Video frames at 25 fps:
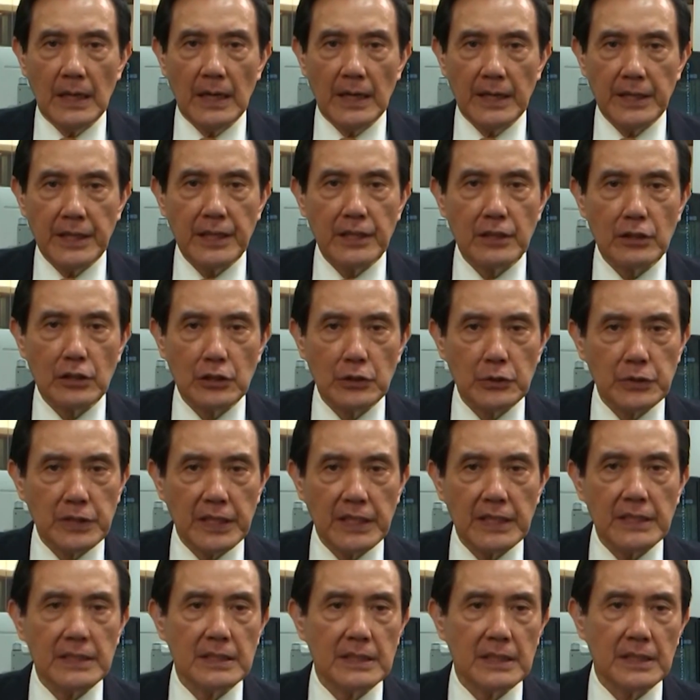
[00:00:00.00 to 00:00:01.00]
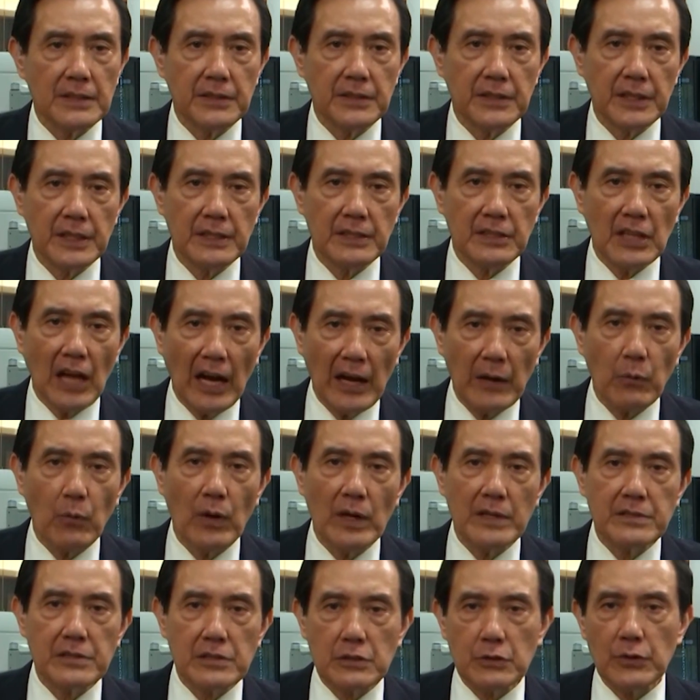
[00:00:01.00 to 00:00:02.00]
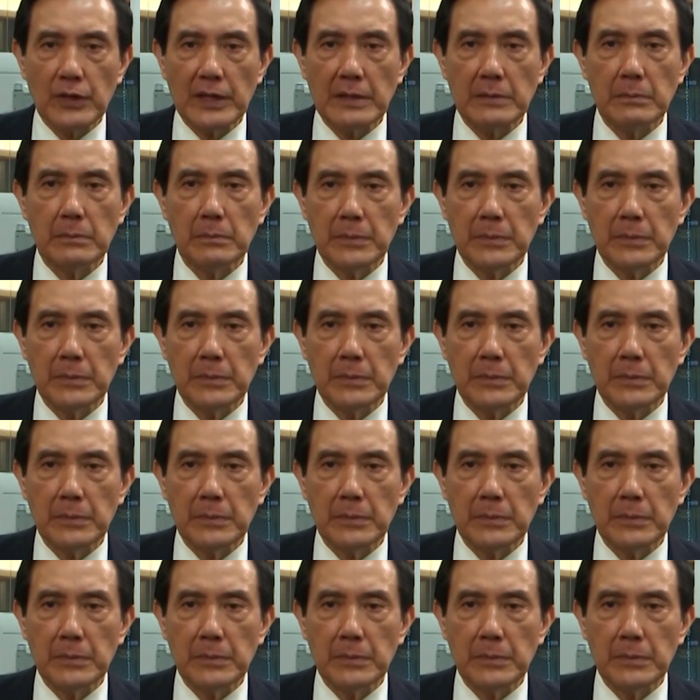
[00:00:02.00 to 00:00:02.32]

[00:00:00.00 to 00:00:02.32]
including the Taiwan Strait